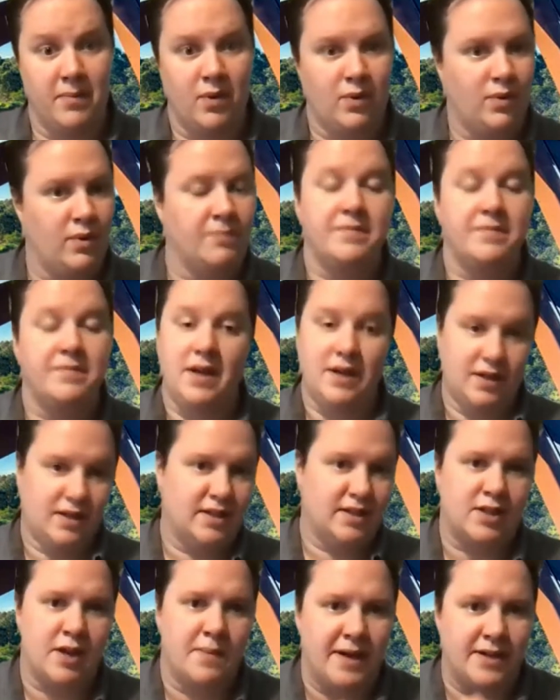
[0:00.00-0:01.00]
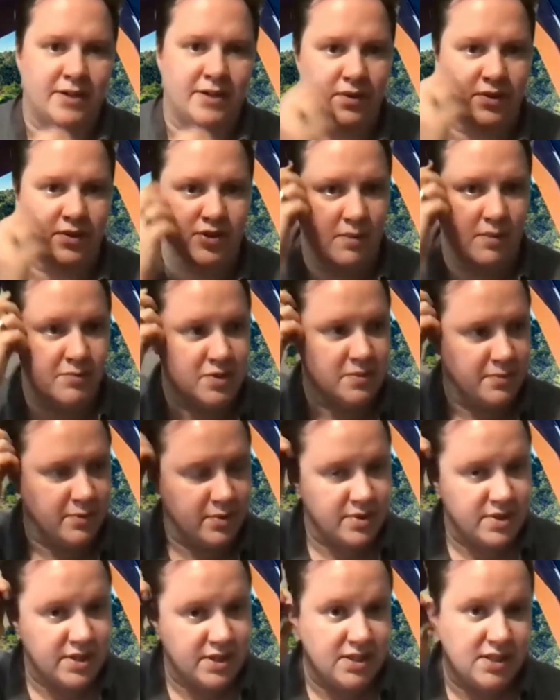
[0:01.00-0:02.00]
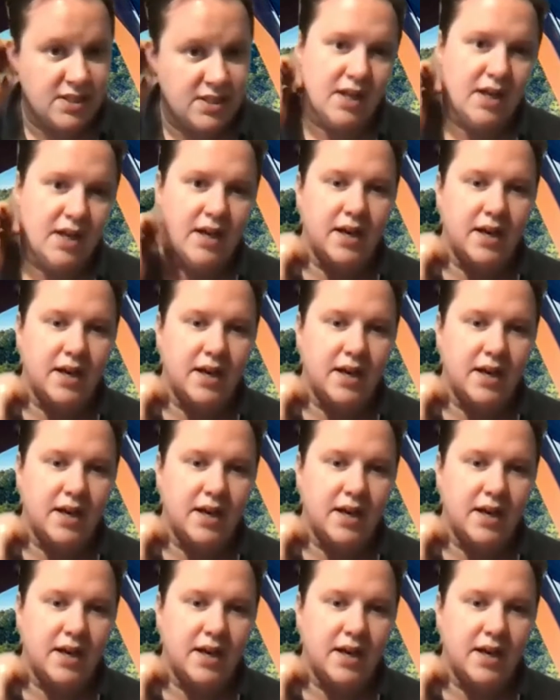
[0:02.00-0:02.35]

Or let's go back to our Trump supporters.